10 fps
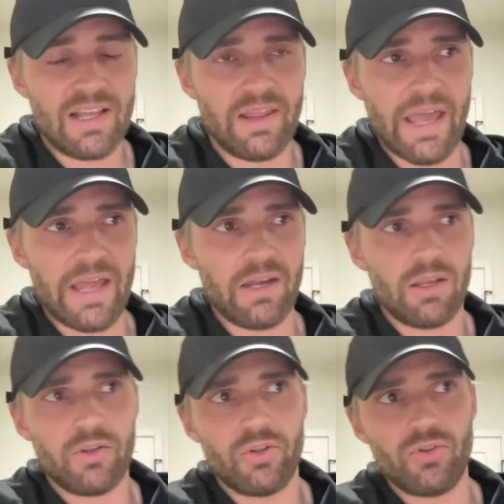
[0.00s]

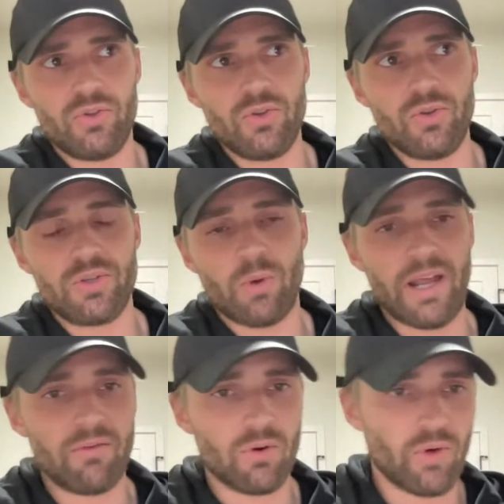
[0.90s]
then use
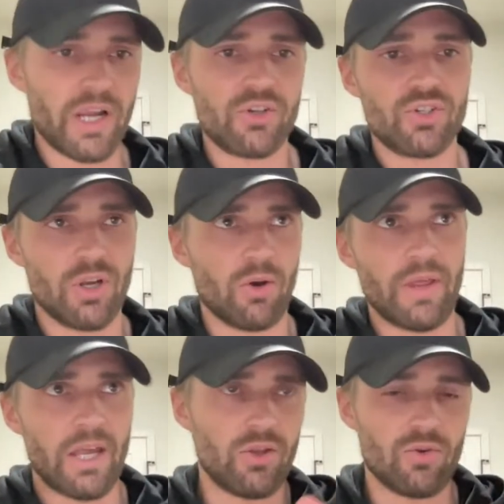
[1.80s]
whatever ratio
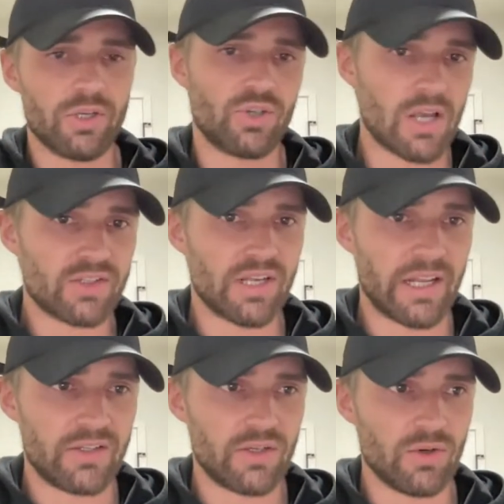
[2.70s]
that you adjusted
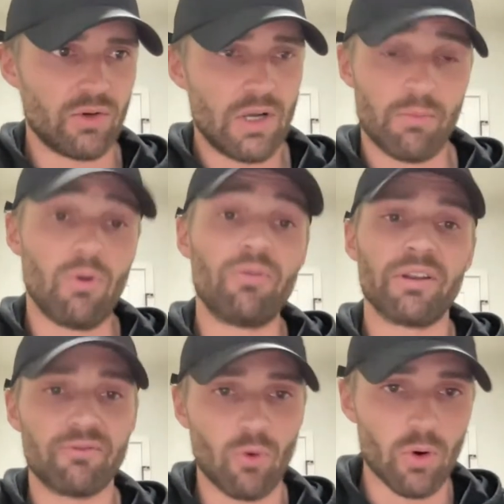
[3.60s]
it to
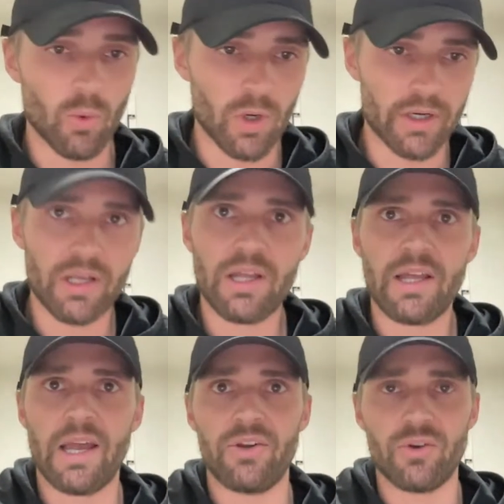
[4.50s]
moving forward
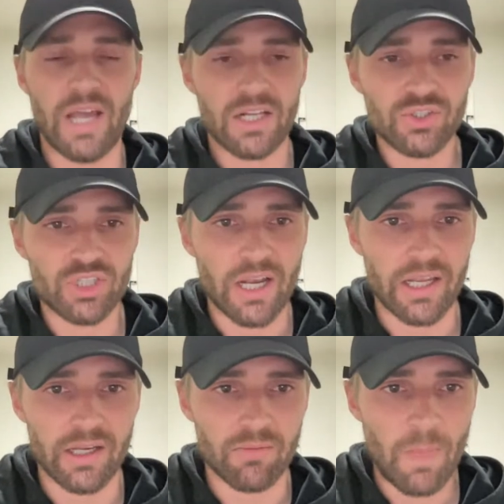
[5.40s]
and your next
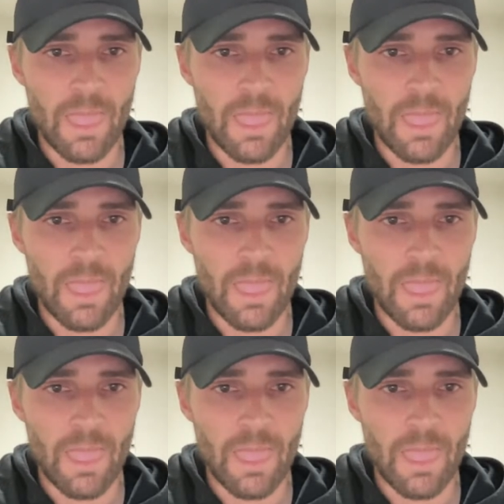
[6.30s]
check-in.